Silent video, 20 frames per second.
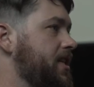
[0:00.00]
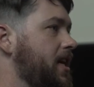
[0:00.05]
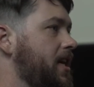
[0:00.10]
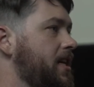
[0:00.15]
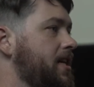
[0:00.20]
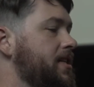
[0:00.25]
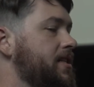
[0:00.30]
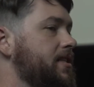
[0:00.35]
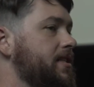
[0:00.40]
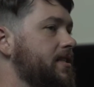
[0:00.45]

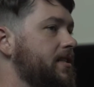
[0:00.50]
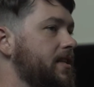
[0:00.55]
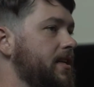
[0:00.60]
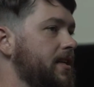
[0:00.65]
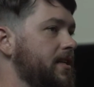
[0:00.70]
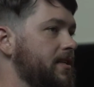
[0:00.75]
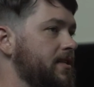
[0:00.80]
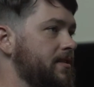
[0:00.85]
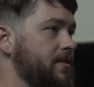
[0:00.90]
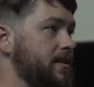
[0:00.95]
size
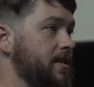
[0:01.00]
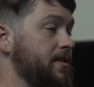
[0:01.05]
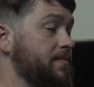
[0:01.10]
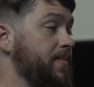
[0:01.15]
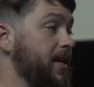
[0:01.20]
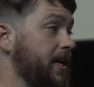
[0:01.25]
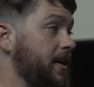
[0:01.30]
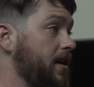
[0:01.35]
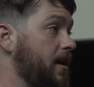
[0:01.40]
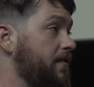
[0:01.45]
is, is
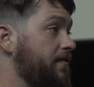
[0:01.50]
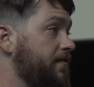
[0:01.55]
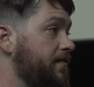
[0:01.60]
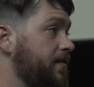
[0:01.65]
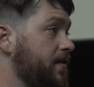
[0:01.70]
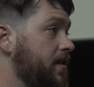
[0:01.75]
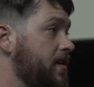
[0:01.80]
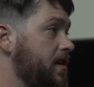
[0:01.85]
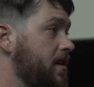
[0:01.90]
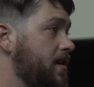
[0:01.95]
big enough
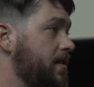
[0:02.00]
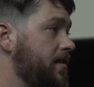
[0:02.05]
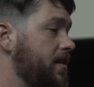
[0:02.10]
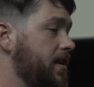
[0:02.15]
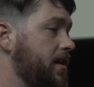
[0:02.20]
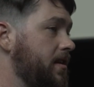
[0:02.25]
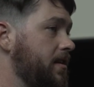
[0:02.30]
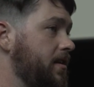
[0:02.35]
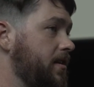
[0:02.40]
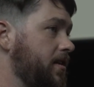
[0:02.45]

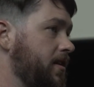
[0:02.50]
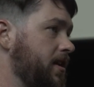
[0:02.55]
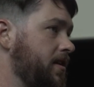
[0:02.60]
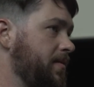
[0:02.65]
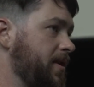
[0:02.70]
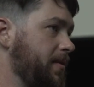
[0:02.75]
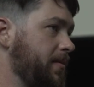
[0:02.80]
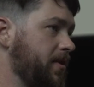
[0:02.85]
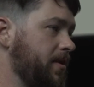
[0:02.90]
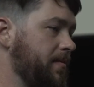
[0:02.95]
that you're going
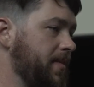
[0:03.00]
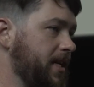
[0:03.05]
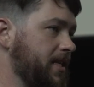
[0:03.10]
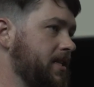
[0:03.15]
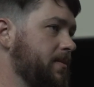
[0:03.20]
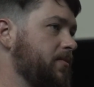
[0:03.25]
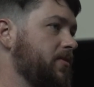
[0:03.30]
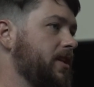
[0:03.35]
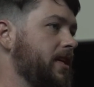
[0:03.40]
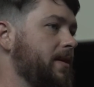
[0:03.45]
to be able to make
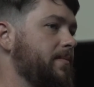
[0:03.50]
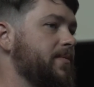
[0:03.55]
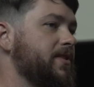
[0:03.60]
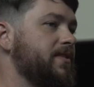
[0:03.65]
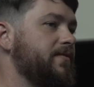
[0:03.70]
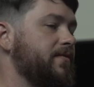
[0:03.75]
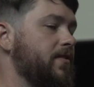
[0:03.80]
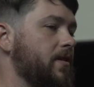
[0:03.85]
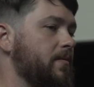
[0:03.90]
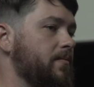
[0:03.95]
some
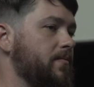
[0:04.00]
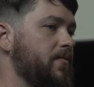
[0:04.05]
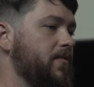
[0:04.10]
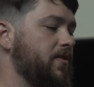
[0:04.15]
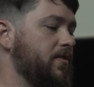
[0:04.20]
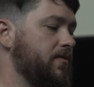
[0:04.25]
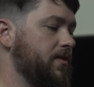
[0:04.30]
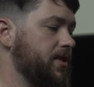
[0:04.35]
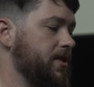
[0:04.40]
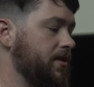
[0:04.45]
claims from
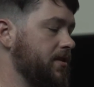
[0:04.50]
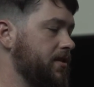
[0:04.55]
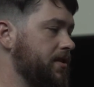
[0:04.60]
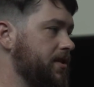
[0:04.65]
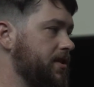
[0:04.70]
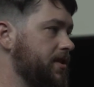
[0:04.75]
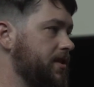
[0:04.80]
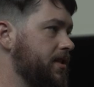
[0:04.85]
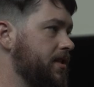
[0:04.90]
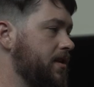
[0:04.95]
the
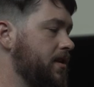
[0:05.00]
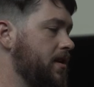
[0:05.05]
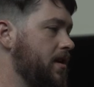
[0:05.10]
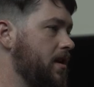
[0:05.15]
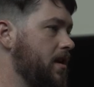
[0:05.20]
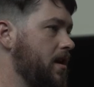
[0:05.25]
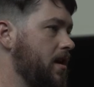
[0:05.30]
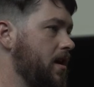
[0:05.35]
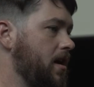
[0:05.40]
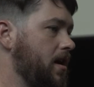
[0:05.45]
results.
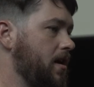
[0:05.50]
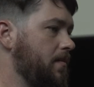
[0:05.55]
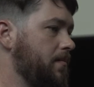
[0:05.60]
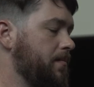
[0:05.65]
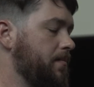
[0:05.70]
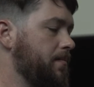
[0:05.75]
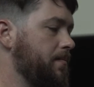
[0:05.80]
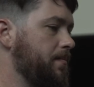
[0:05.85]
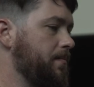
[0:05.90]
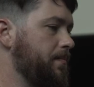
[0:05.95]

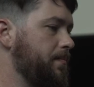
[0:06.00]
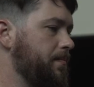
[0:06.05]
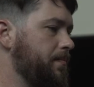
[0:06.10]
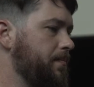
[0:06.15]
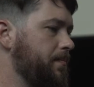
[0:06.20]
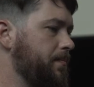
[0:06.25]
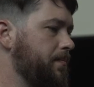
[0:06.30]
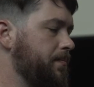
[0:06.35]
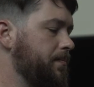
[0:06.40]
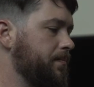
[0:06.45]
Um,
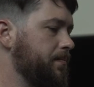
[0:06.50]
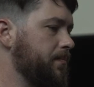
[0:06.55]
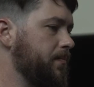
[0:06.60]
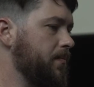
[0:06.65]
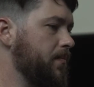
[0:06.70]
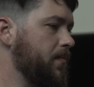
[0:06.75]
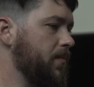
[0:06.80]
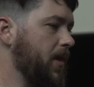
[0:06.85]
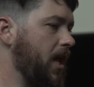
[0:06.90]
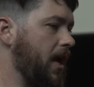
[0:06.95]

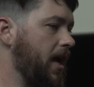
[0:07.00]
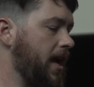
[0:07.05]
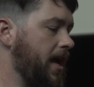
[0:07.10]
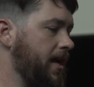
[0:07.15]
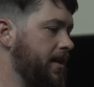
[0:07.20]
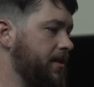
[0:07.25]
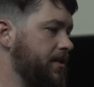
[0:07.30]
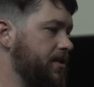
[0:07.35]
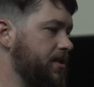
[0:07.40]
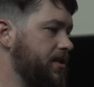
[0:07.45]

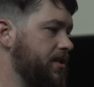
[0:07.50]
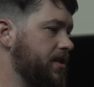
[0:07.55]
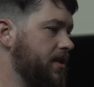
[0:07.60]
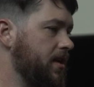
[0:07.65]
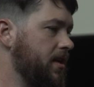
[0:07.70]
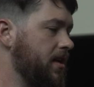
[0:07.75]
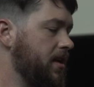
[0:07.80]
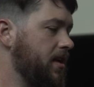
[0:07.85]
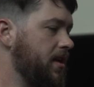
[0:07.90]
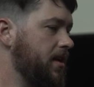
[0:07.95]
and
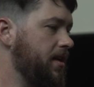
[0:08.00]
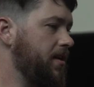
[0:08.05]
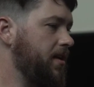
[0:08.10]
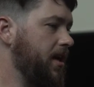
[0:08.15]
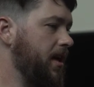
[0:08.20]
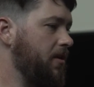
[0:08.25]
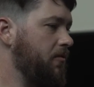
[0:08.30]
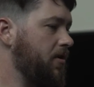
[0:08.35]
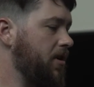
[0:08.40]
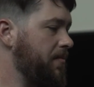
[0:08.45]
you
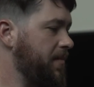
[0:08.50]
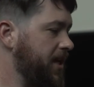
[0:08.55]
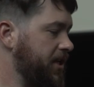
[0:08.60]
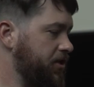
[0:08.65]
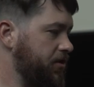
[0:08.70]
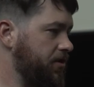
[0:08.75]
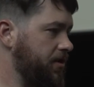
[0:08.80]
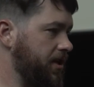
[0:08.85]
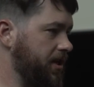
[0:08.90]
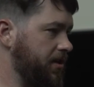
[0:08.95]
kind of want to make
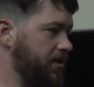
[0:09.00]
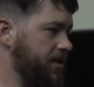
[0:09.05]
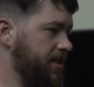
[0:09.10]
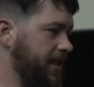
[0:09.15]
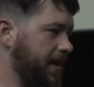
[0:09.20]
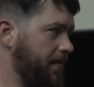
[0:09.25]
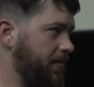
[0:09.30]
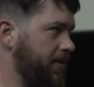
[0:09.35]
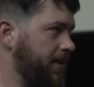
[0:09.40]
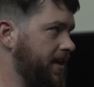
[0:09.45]
sure that you're
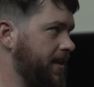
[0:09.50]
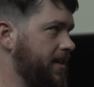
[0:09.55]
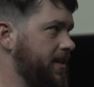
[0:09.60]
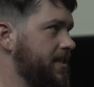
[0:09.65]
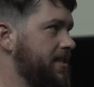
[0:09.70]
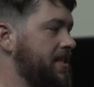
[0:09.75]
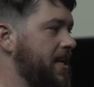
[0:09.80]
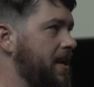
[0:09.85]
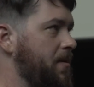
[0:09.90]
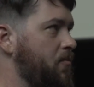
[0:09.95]
sampling the
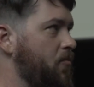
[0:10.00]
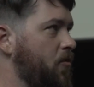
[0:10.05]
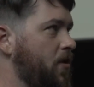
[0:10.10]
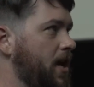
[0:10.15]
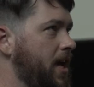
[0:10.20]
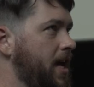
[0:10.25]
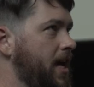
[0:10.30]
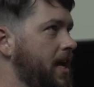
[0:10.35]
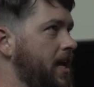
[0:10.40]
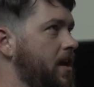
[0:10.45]
same
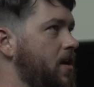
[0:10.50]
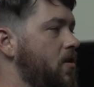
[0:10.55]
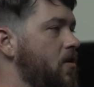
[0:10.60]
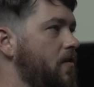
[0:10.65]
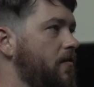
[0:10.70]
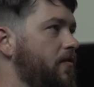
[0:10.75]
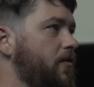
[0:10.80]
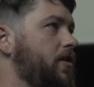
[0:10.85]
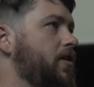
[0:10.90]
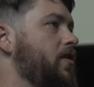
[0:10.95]
way
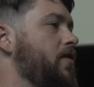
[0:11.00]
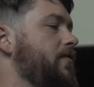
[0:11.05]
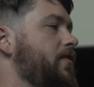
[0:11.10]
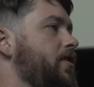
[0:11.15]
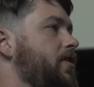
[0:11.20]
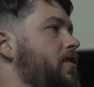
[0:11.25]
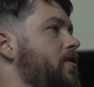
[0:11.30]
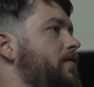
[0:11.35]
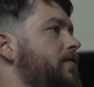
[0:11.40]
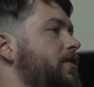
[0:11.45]
over and over
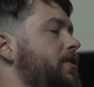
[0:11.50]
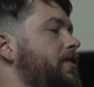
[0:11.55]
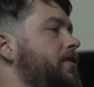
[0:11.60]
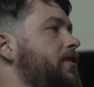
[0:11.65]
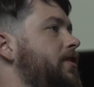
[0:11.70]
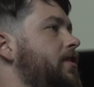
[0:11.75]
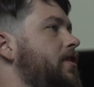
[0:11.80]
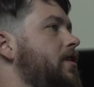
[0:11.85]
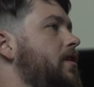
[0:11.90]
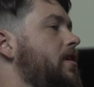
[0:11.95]
and over.
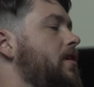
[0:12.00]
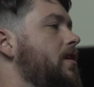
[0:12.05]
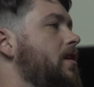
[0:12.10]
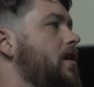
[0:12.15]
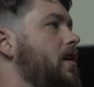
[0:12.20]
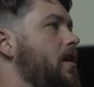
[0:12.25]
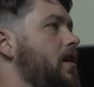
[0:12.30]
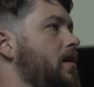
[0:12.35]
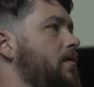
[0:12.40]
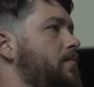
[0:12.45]

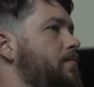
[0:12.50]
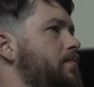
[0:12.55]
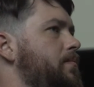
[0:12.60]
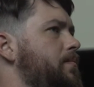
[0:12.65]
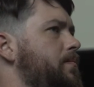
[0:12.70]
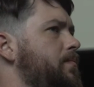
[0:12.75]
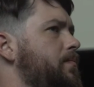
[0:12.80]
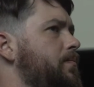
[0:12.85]
Um,